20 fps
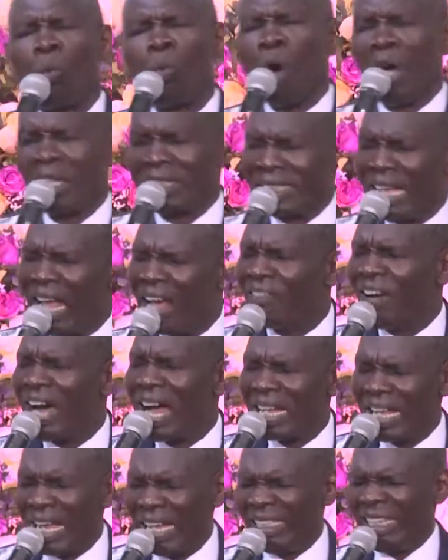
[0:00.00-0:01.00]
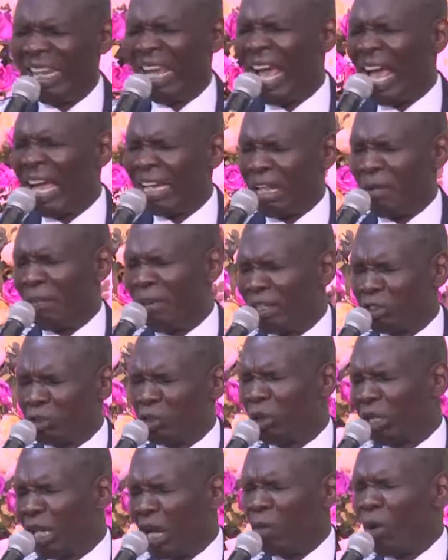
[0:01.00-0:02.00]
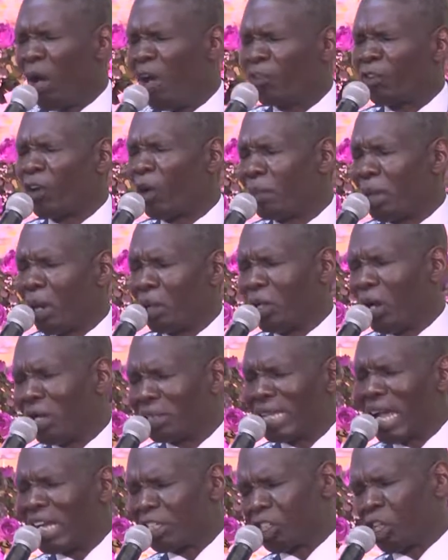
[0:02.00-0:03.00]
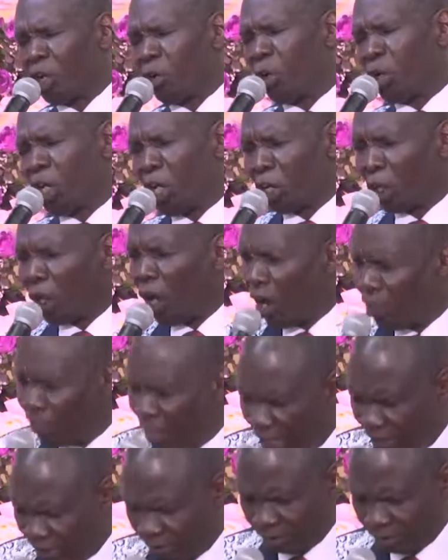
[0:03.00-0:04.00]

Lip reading: Whatever the enemy took away from your daughter, she will recover.